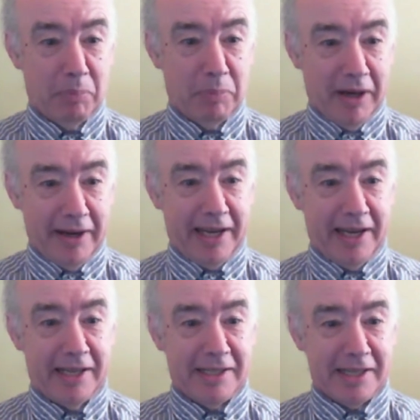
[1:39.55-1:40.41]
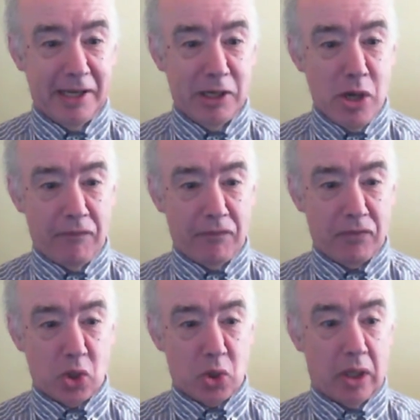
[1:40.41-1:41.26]
but I had enough
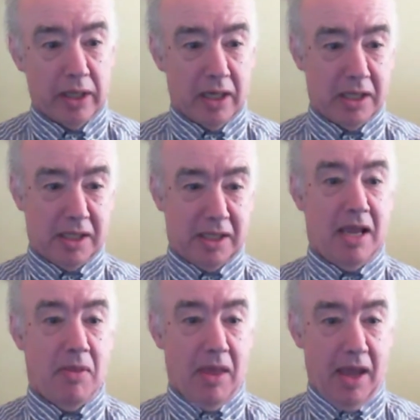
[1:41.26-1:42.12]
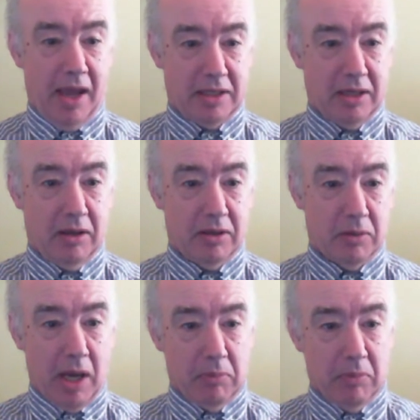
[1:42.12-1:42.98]
strikes in there to
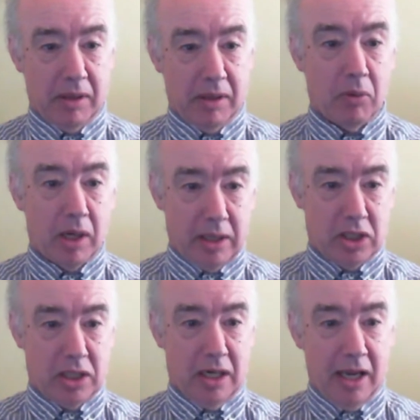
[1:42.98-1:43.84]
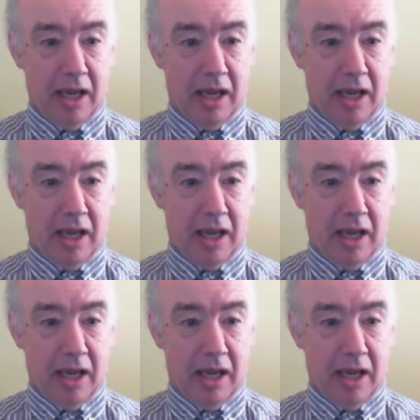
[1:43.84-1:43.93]
make me think, well, actually,